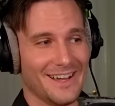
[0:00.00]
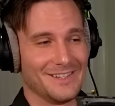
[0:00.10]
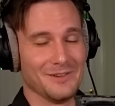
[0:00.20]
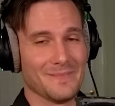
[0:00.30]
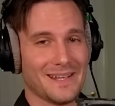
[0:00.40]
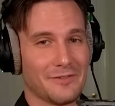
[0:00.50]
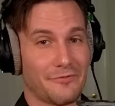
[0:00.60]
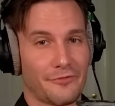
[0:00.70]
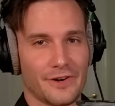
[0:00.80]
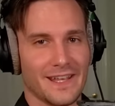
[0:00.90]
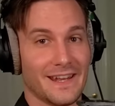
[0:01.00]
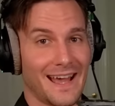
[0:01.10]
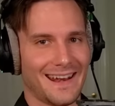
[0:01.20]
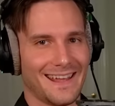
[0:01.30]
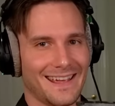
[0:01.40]
You mean a free
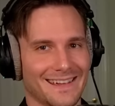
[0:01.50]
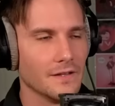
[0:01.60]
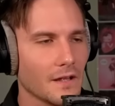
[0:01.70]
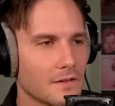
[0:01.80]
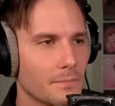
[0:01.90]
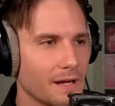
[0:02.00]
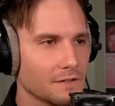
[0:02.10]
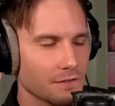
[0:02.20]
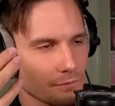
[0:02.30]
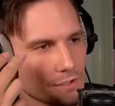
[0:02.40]
nanny. Not to mention,